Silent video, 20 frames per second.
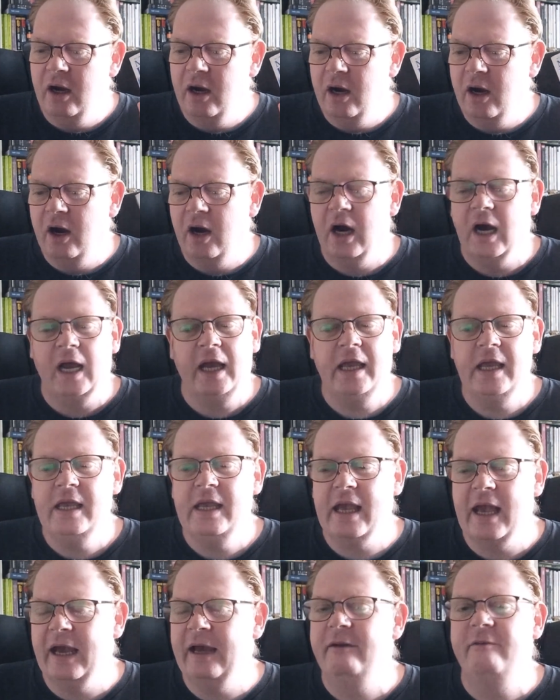
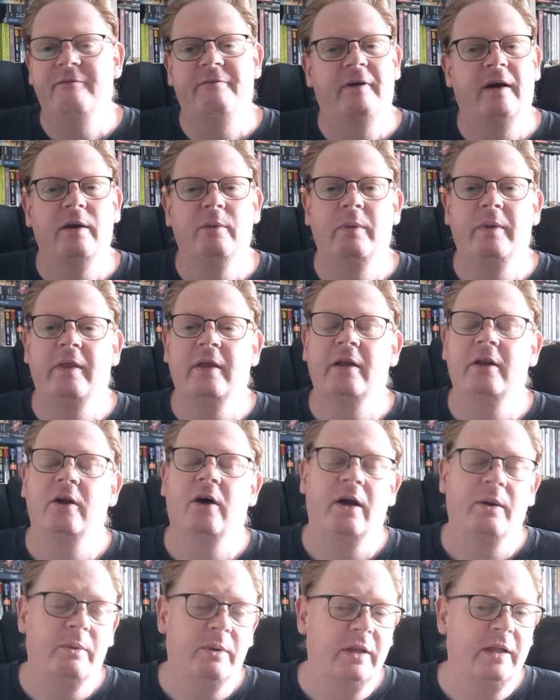I had fun with it,
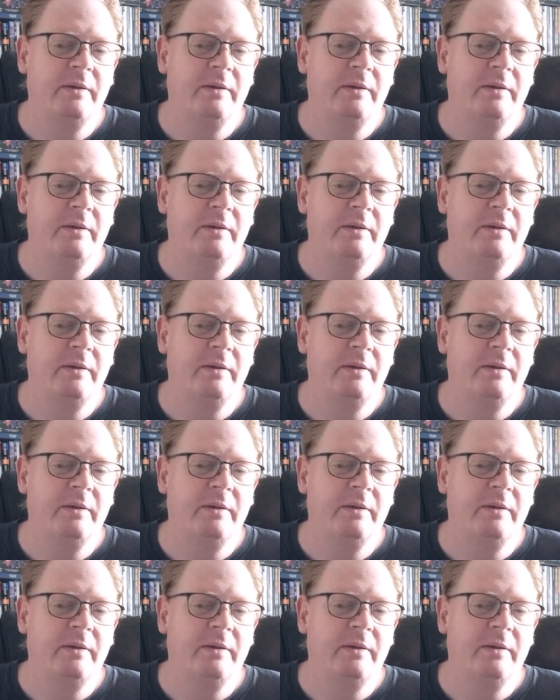I will